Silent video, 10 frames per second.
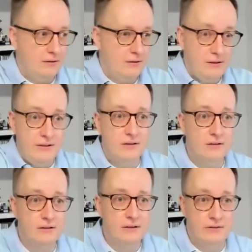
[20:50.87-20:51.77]

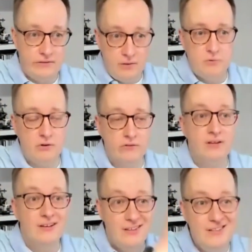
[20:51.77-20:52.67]
Ilija at Semos,
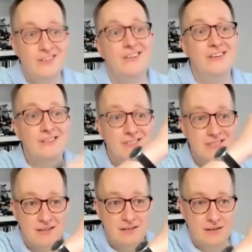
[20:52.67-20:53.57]
he needs
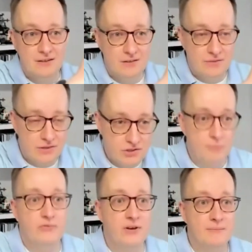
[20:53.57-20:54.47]
the
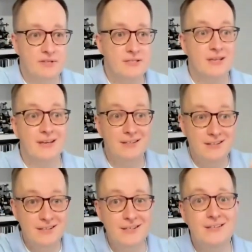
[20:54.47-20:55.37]
job families and he
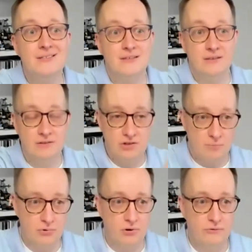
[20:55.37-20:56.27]
needs a
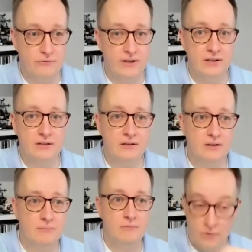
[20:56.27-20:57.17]
job profile
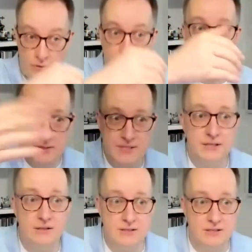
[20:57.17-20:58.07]
with the
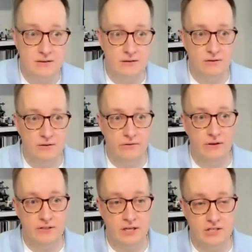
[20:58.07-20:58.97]
skills
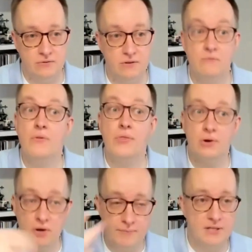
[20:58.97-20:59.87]
attached to it, with the
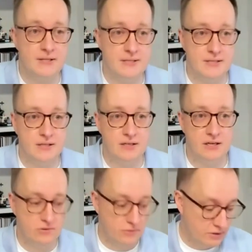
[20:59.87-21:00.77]
competencies
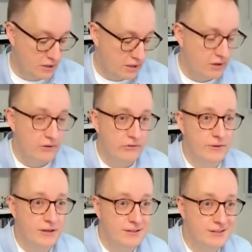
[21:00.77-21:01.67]
attached to it, so
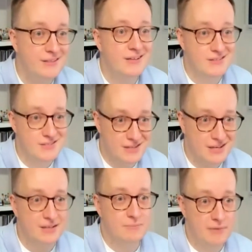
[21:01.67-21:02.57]
that he can
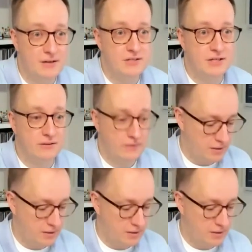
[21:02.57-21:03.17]
start managing the